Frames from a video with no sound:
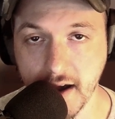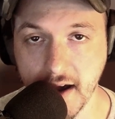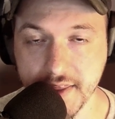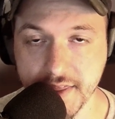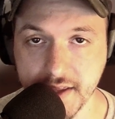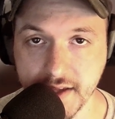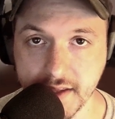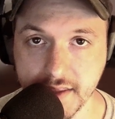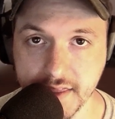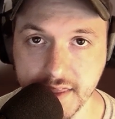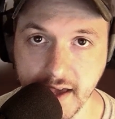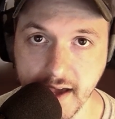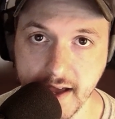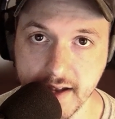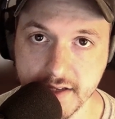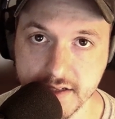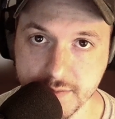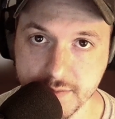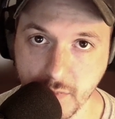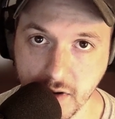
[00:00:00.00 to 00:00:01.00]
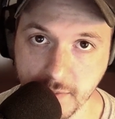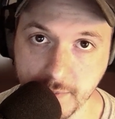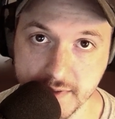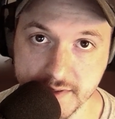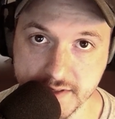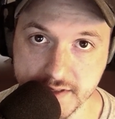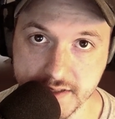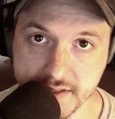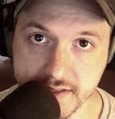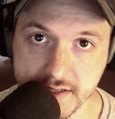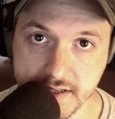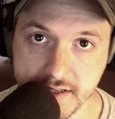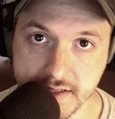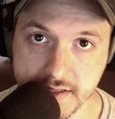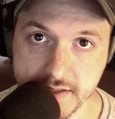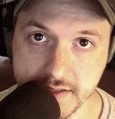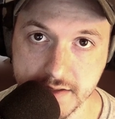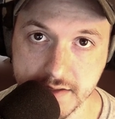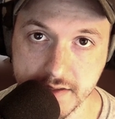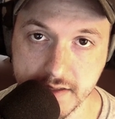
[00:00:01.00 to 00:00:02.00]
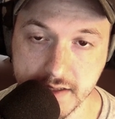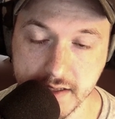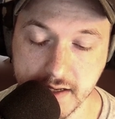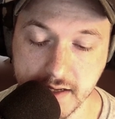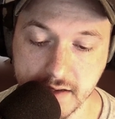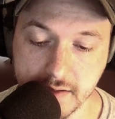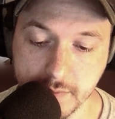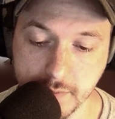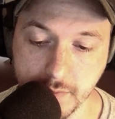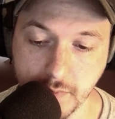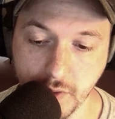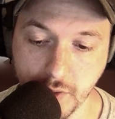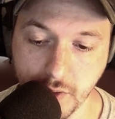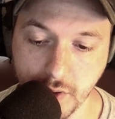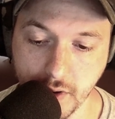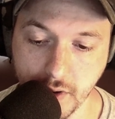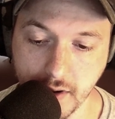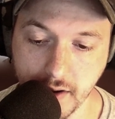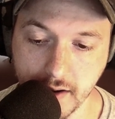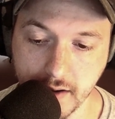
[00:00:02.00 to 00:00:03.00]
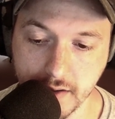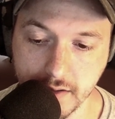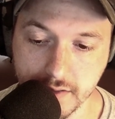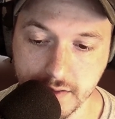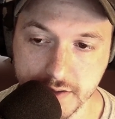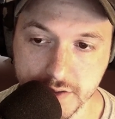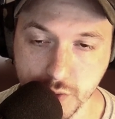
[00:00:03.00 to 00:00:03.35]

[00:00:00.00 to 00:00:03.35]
I think that small businesses need more